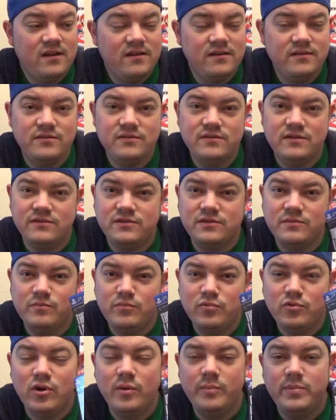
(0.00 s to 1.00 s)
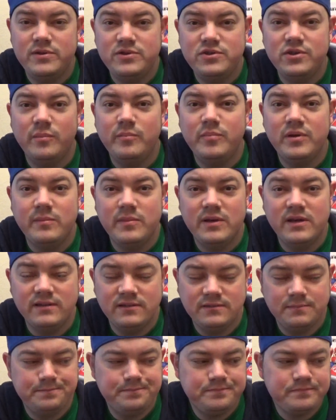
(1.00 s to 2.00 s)
There's some proper jumpy
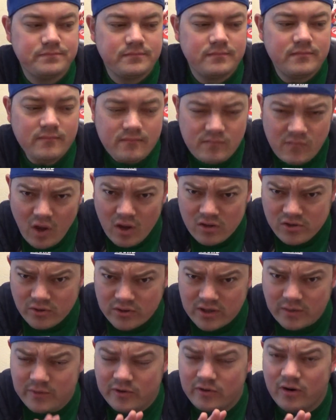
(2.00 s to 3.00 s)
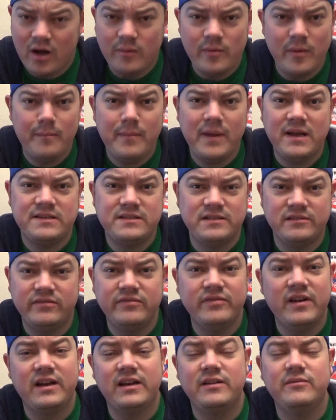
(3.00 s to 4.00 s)
bits. Don't get me wrong, I'm a massive
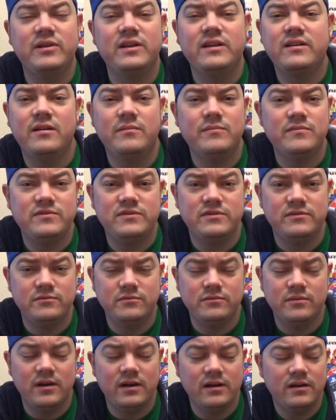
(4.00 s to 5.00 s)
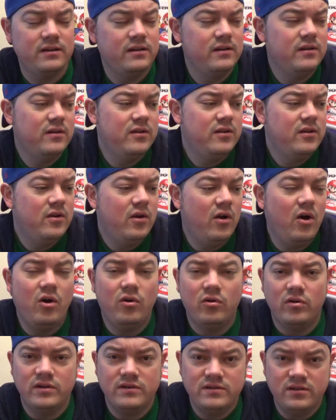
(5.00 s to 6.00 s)
fanny when it comes to
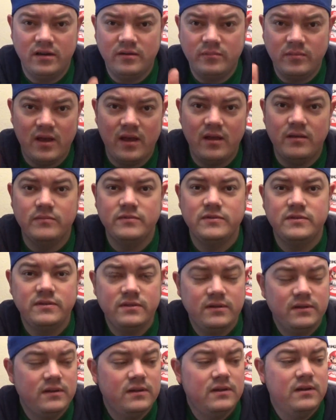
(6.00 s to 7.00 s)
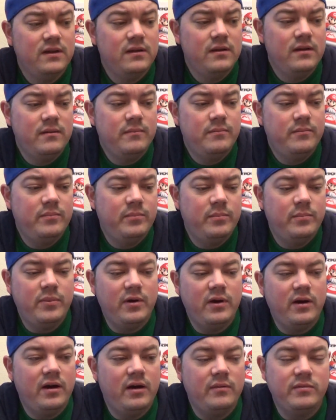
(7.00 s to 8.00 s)
horror type games.
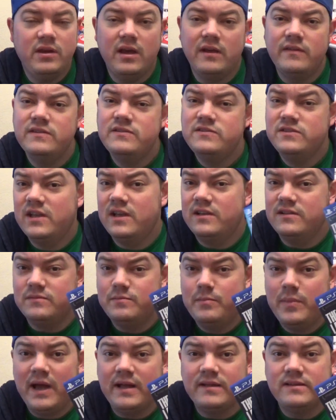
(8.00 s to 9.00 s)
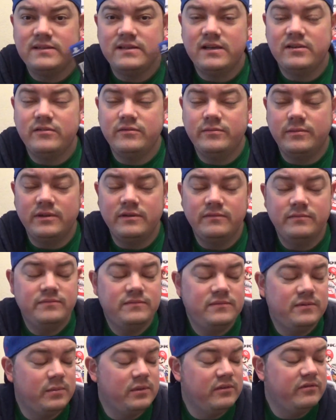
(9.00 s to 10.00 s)
But yeah, this scared the pants out of me,
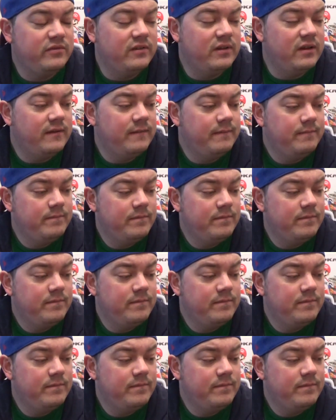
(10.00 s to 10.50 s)
to be fair.